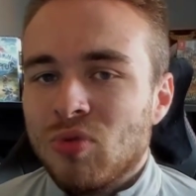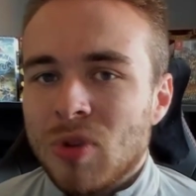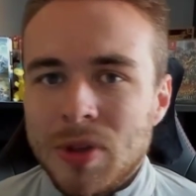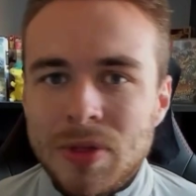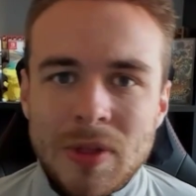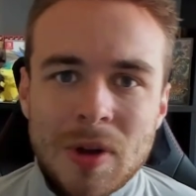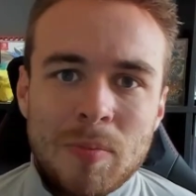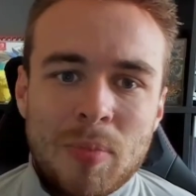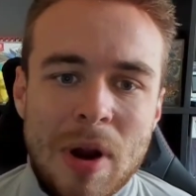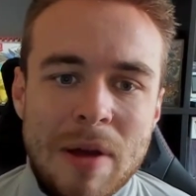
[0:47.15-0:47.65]

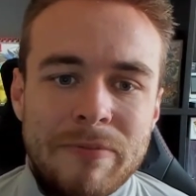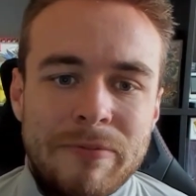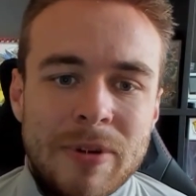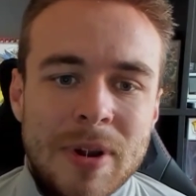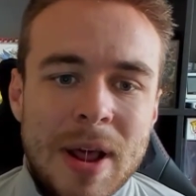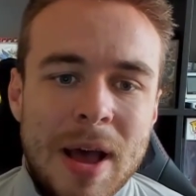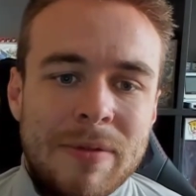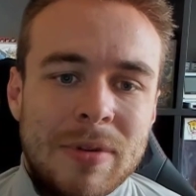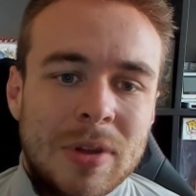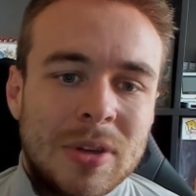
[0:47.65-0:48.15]
run that
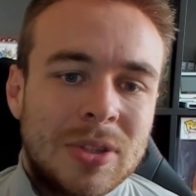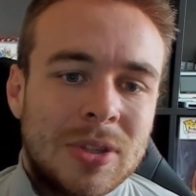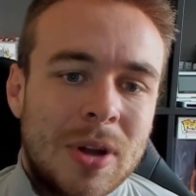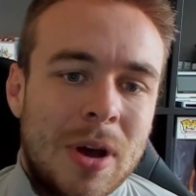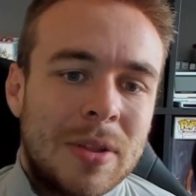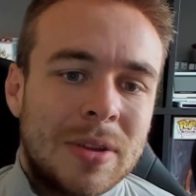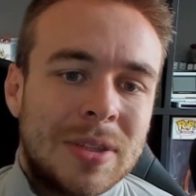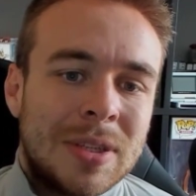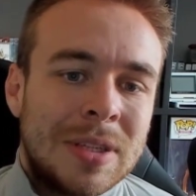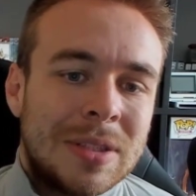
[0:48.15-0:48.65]
Brentford have at the
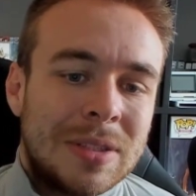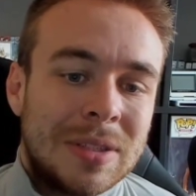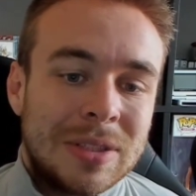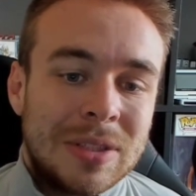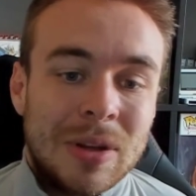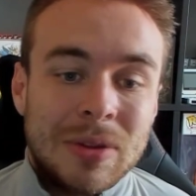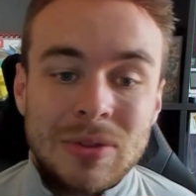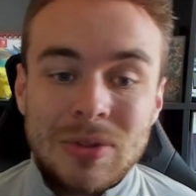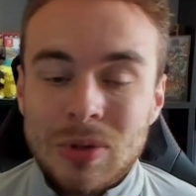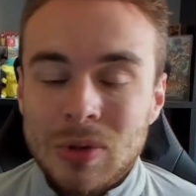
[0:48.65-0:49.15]
start of the season,
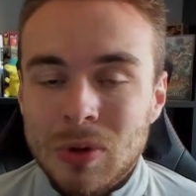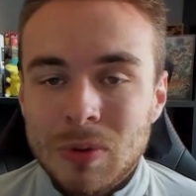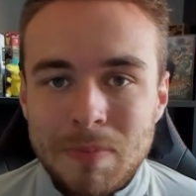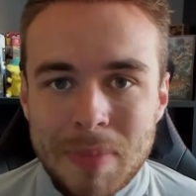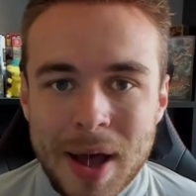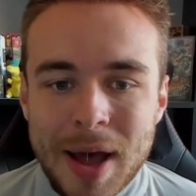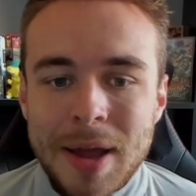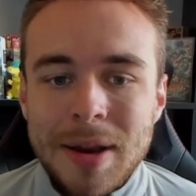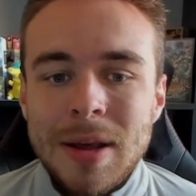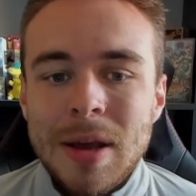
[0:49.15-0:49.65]
it's not too
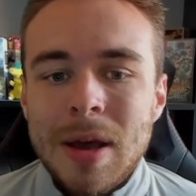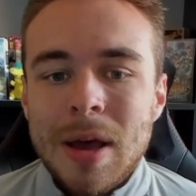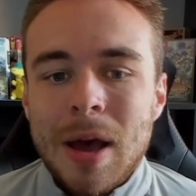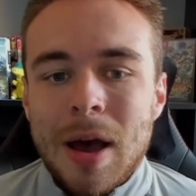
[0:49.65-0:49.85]
bad.